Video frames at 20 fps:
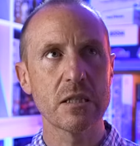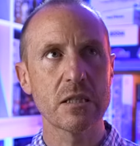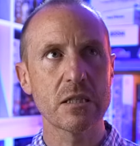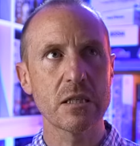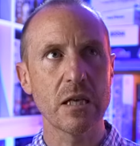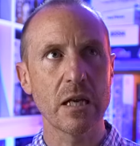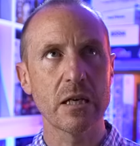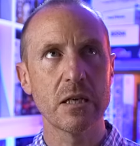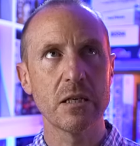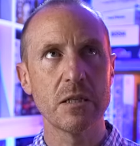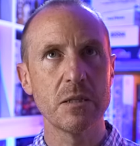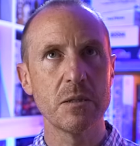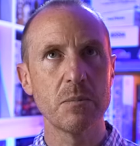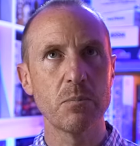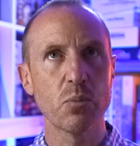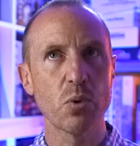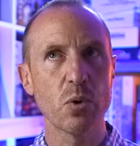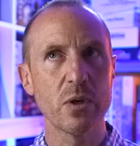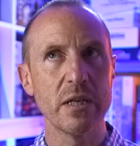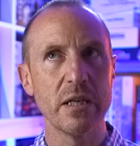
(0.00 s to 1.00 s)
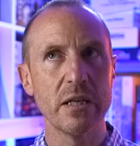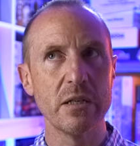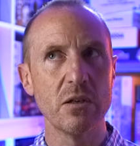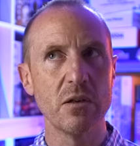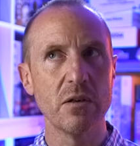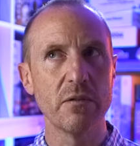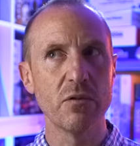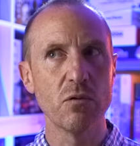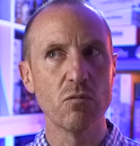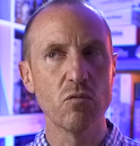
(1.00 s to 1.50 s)
second printing
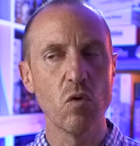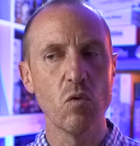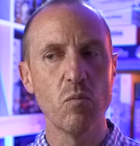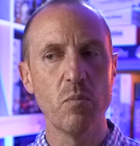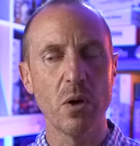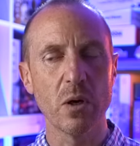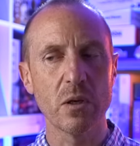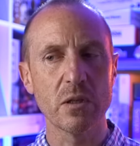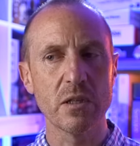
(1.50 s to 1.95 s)
of the rulebook,